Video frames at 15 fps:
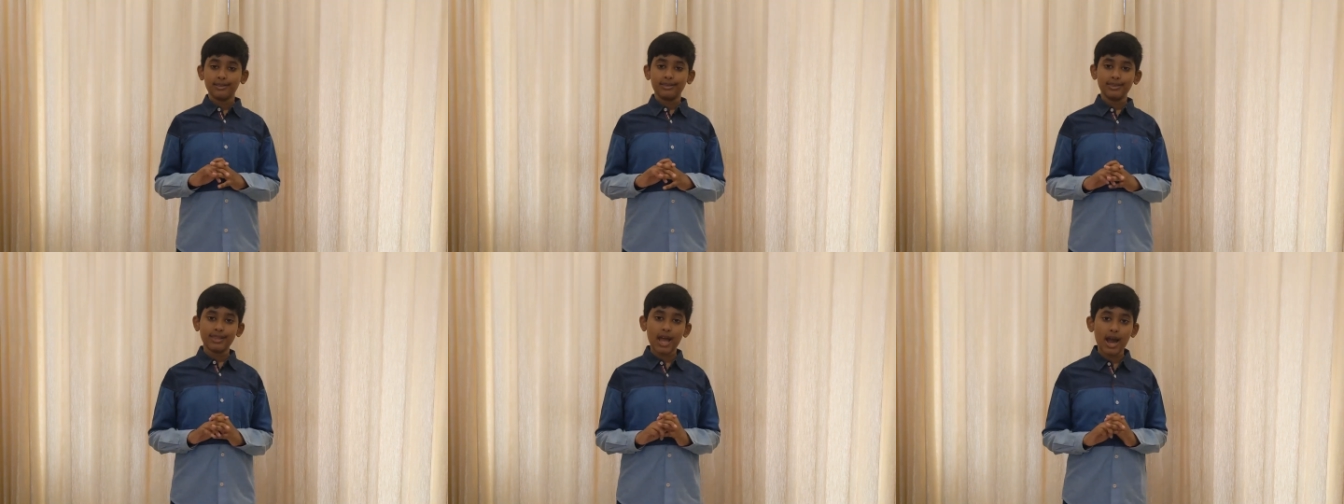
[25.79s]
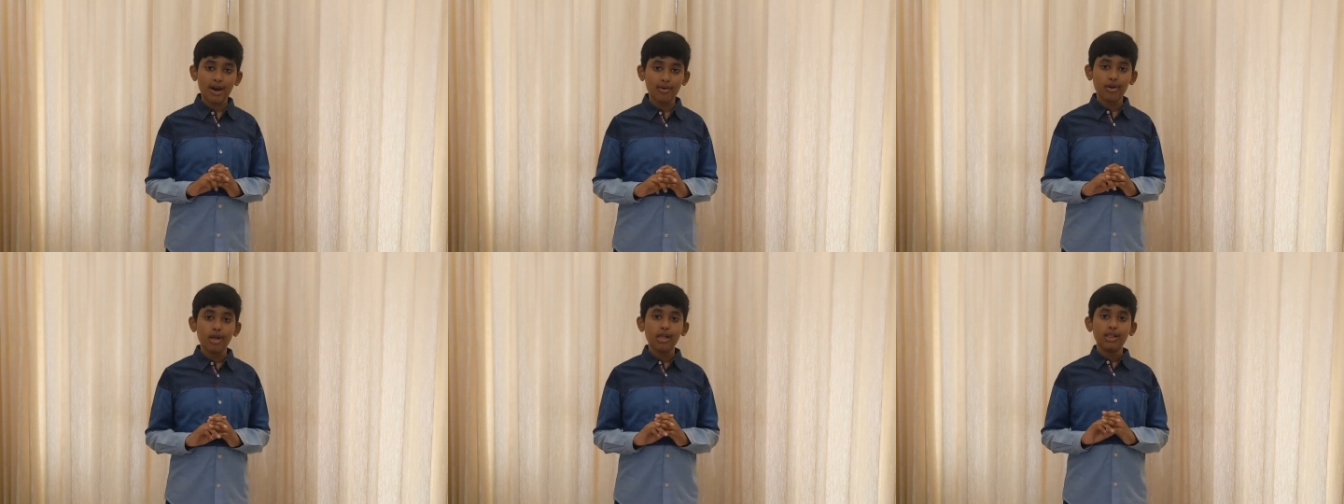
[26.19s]

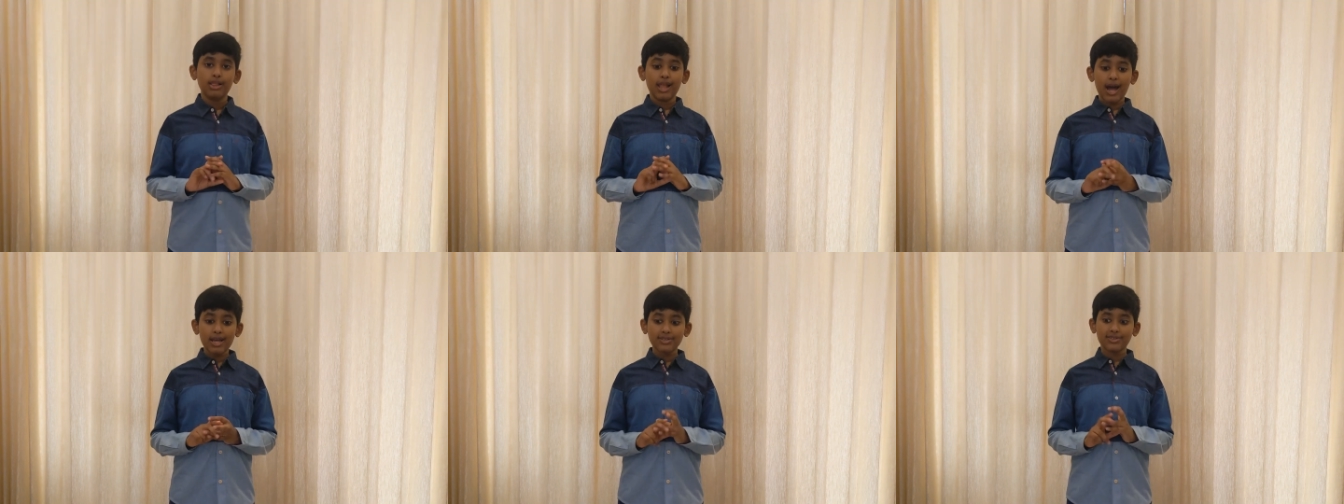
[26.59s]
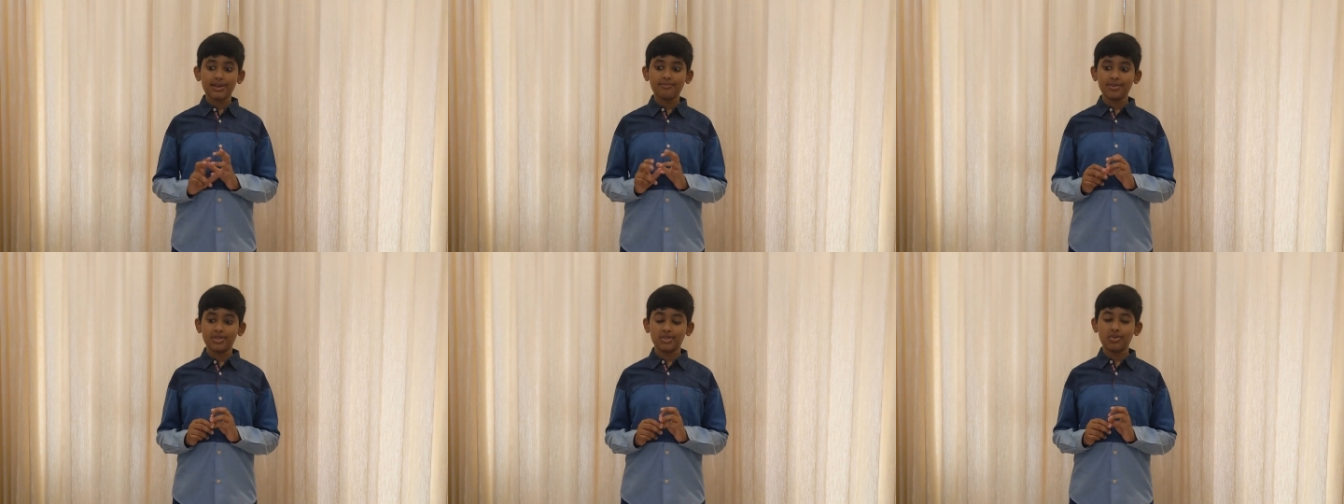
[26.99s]
Now, last
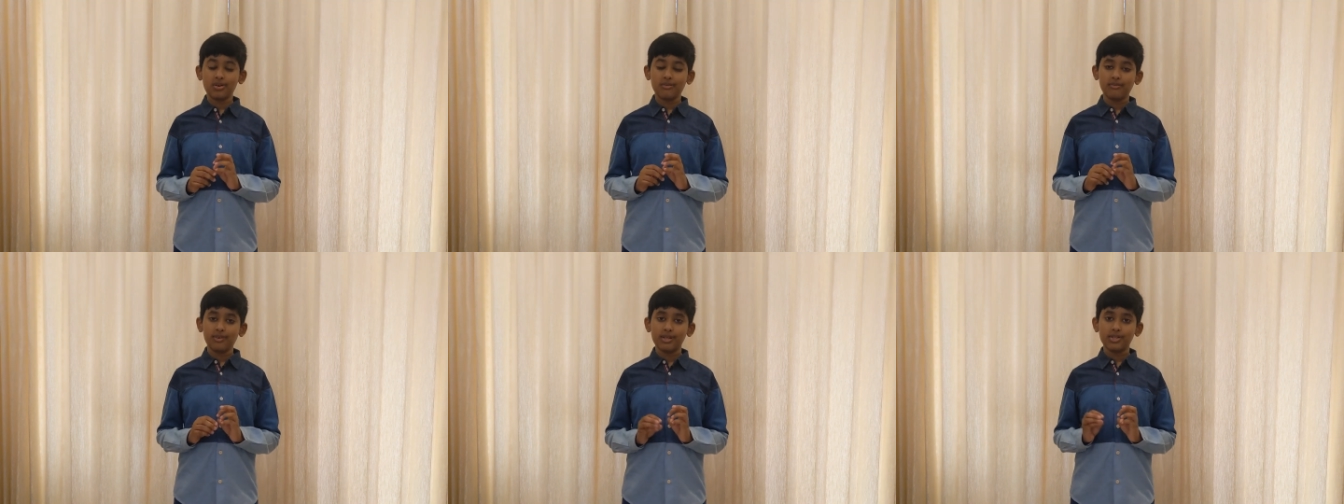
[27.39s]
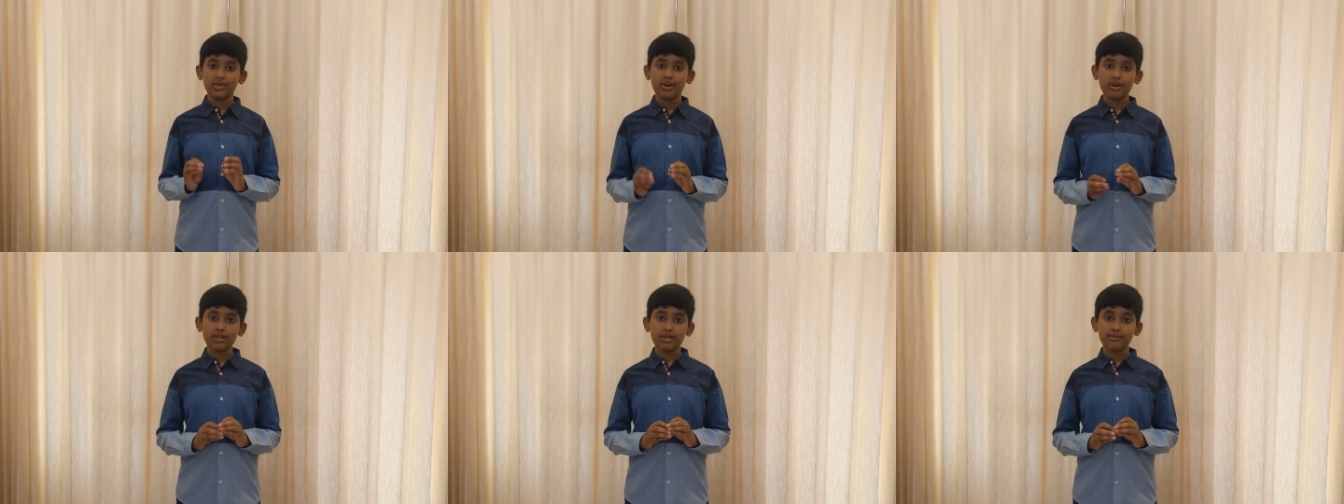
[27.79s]
episode we
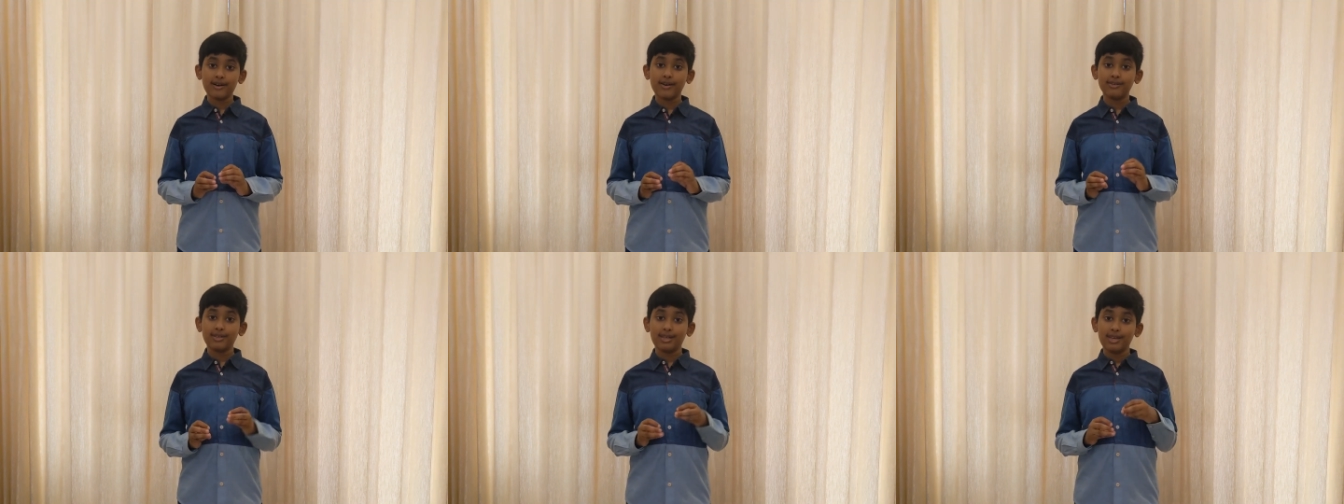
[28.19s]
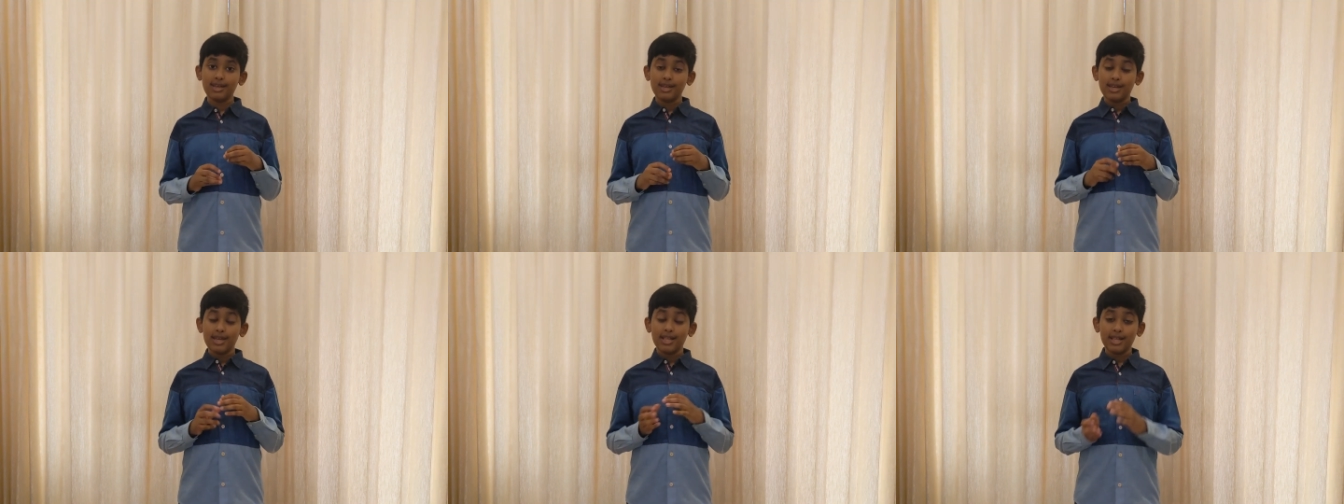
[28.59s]
talked about
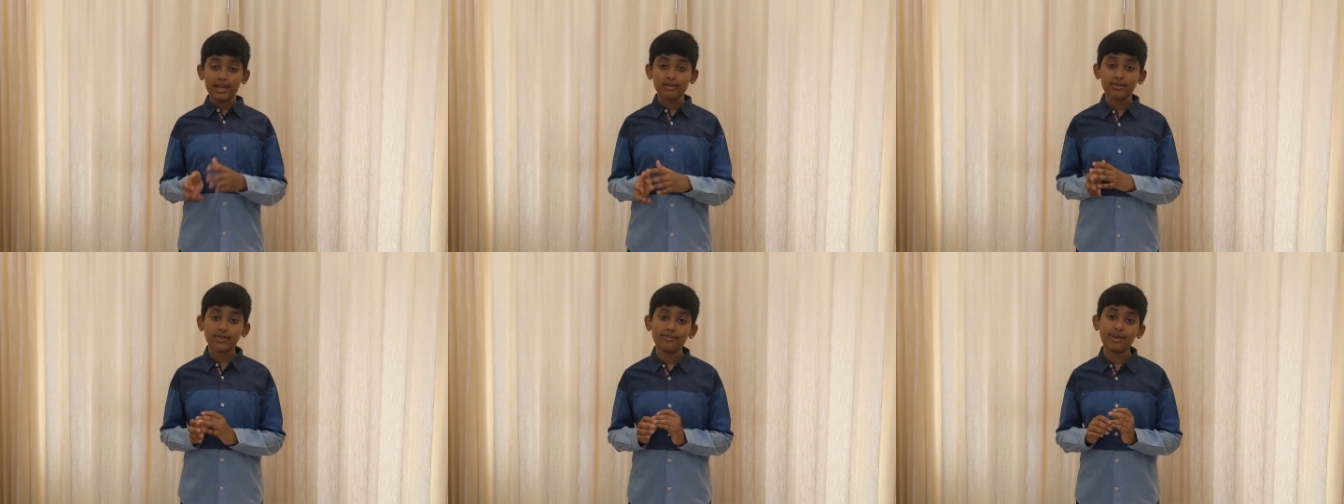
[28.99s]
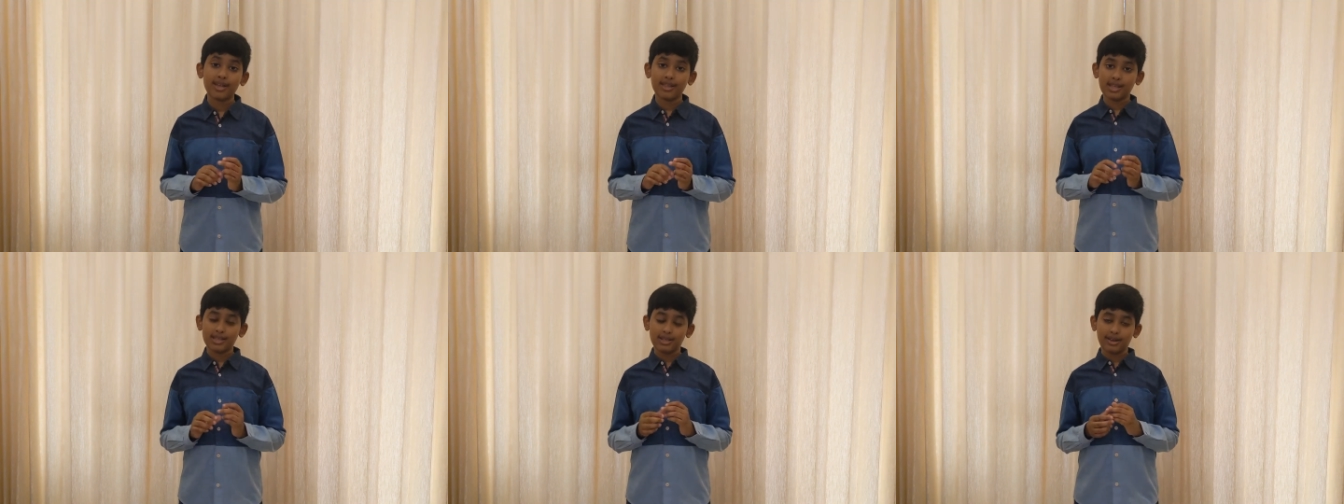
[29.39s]

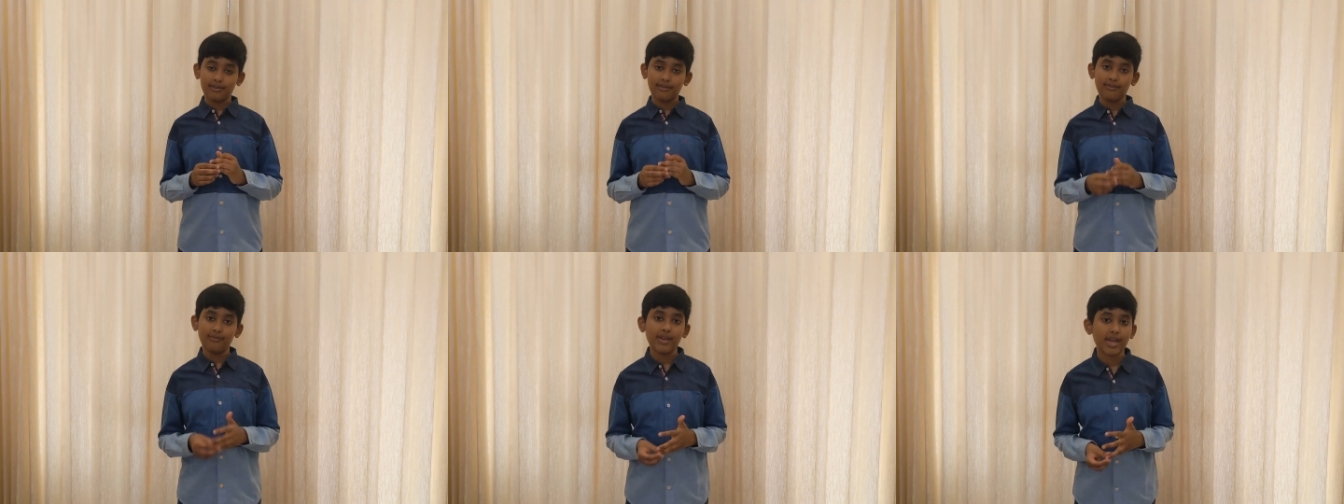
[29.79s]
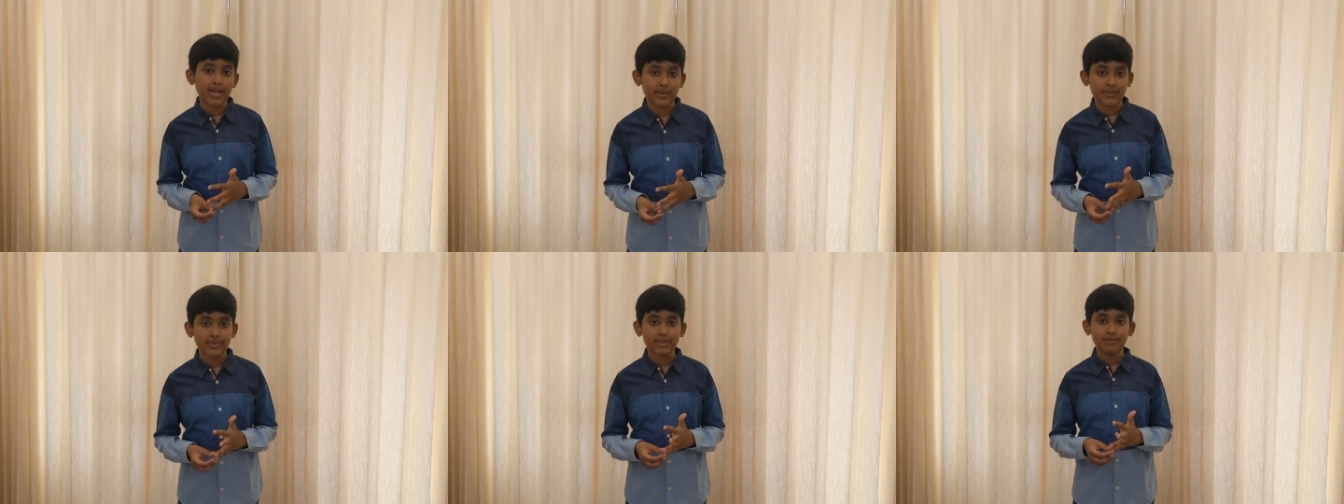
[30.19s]
electromagnetic
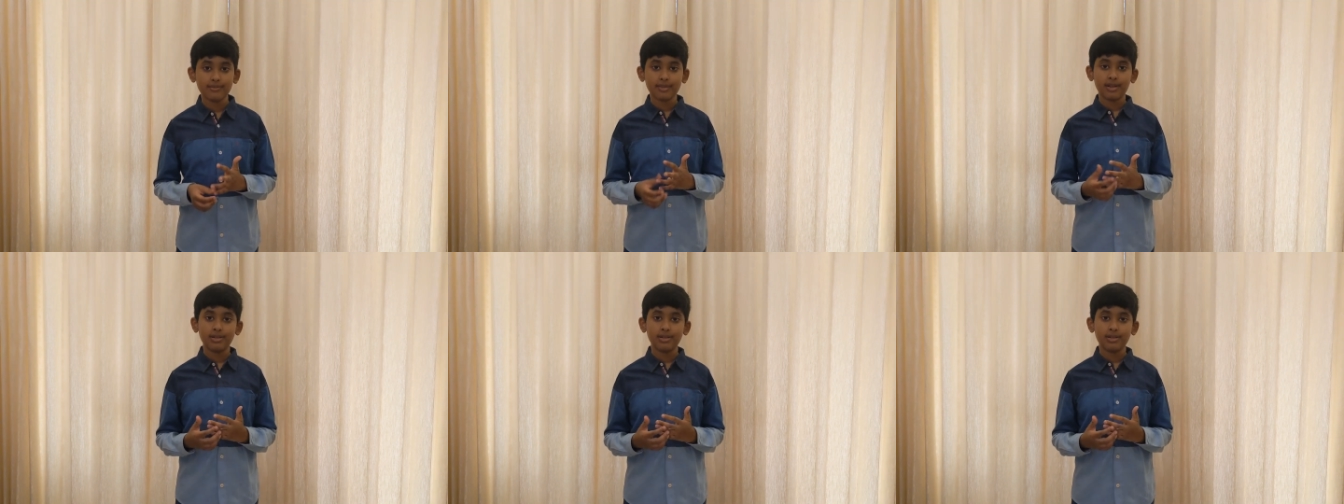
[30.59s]
waves.